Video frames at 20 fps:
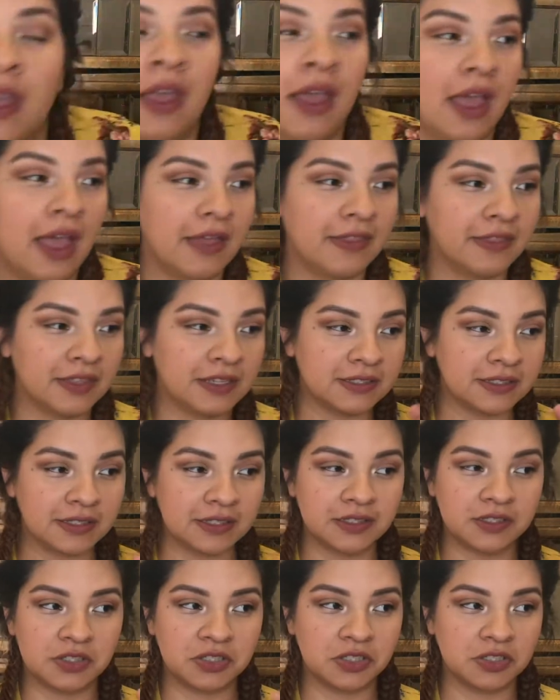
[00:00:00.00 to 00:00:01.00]
And this
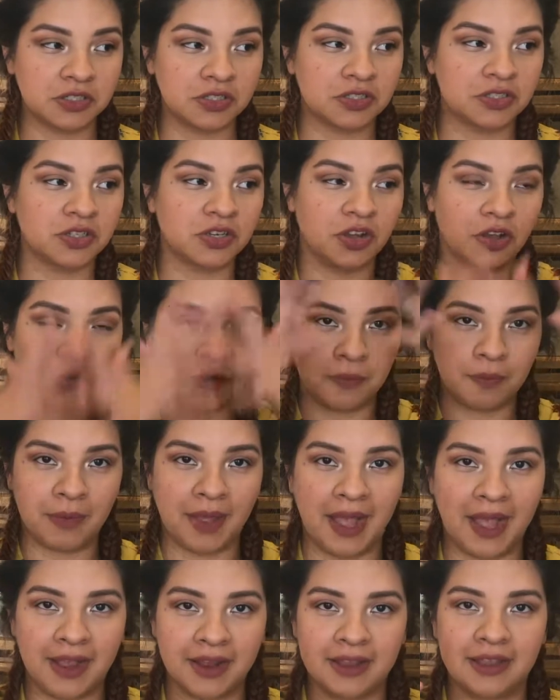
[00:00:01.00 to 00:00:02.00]
is just to go
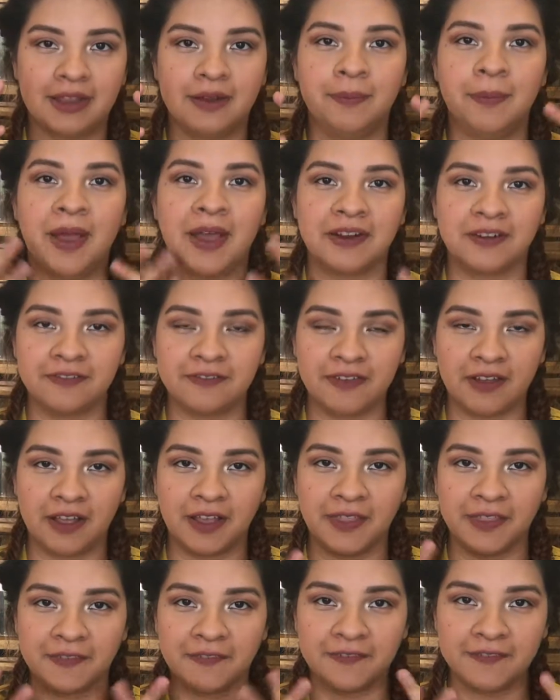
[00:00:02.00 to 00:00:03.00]
back and
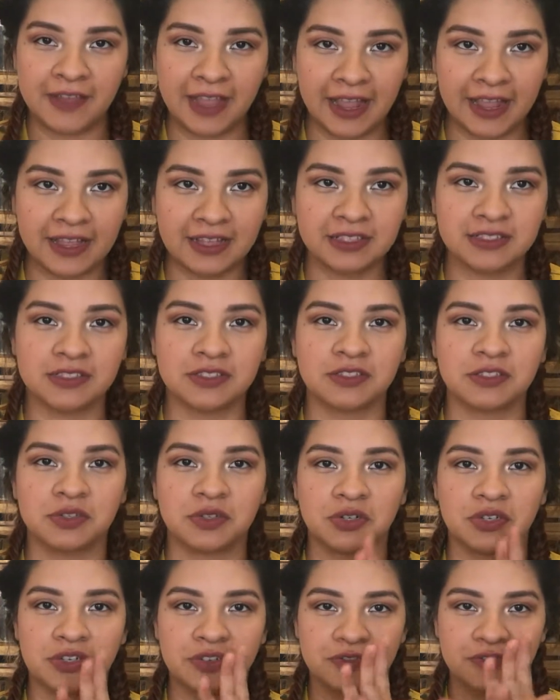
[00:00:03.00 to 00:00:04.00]
mattify the face and
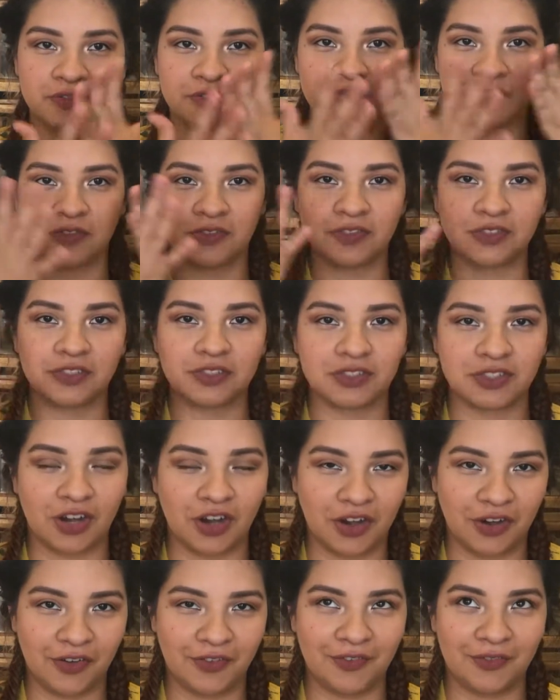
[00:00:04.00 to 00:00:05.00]
sort of
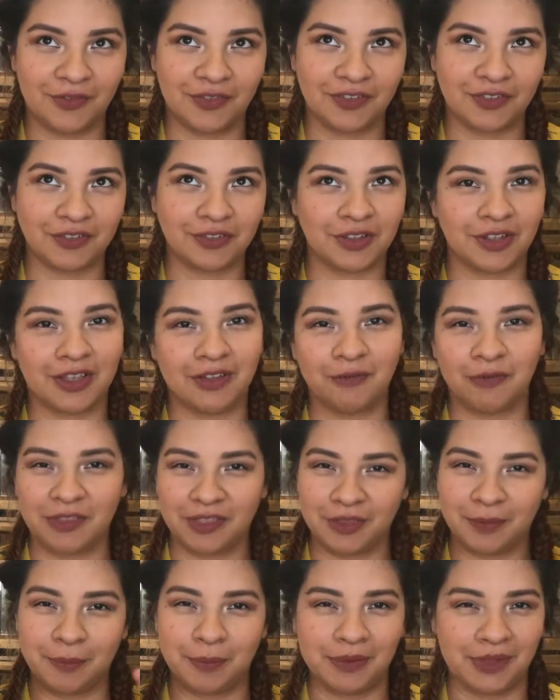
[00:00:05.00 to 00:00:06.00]
start with
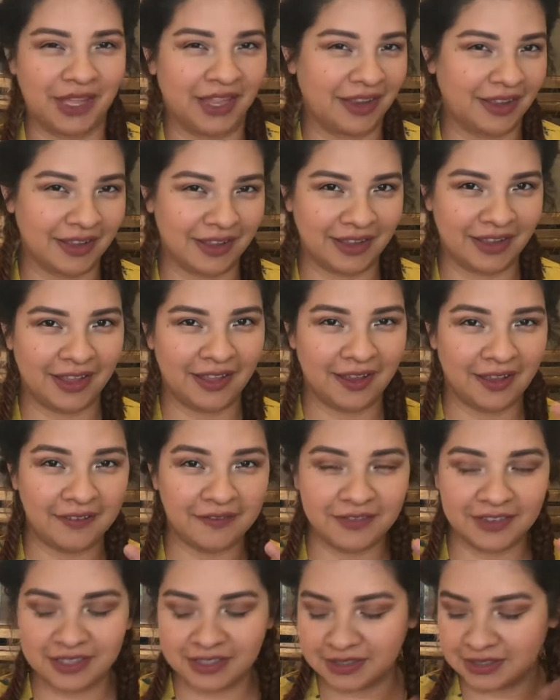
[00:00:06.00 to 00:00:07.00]
a blank
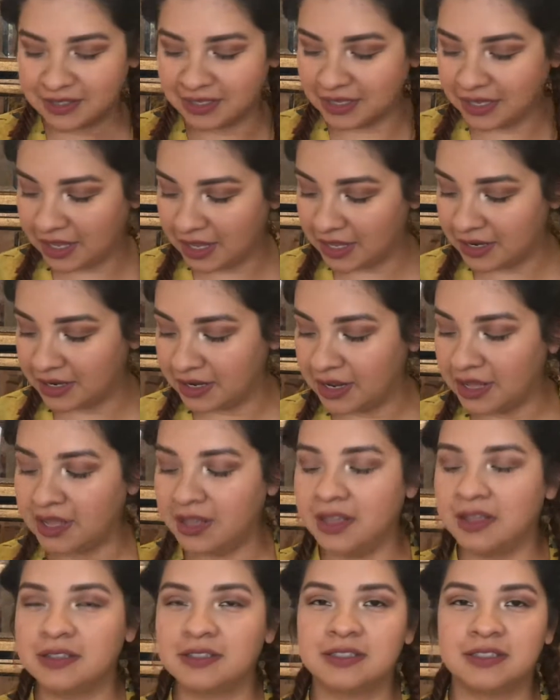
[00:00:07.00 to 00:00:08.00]
canvas again.
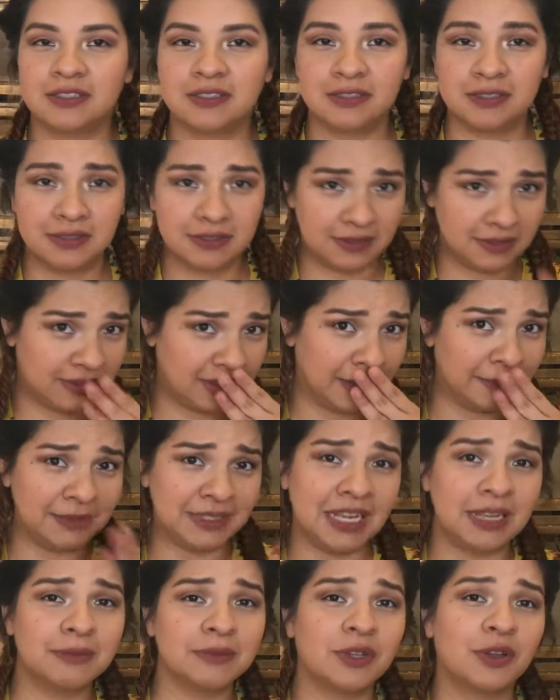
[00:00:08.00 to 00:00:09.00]

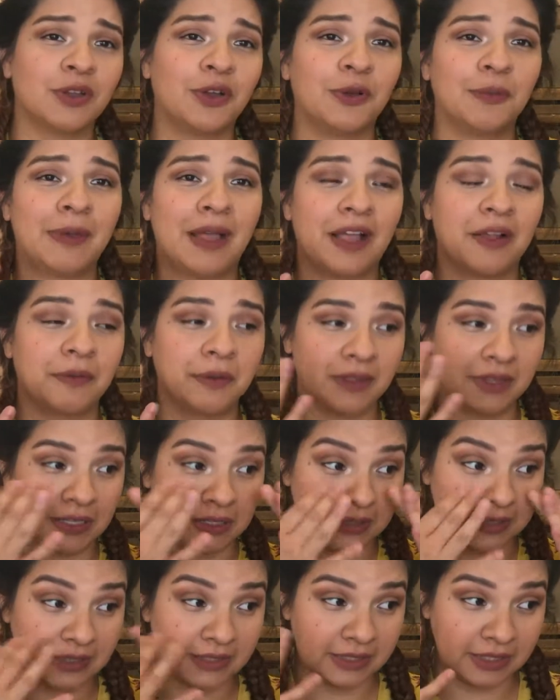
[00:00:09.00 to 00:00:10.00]
Sometimes I'll go back with
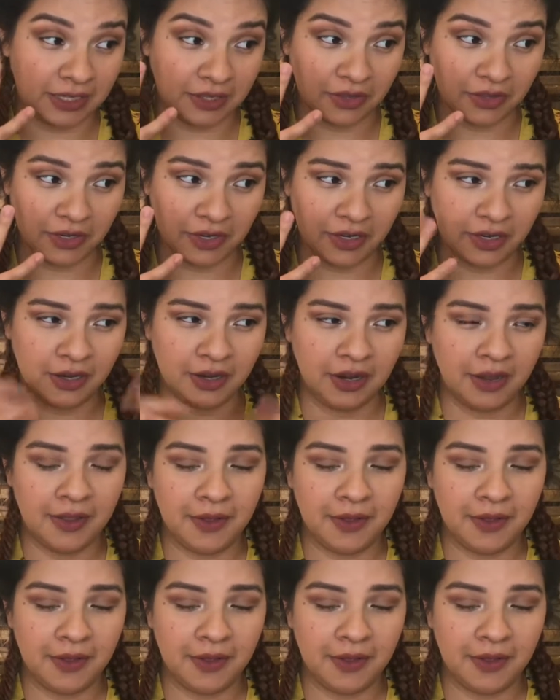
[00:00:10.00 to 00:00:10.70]
concealer,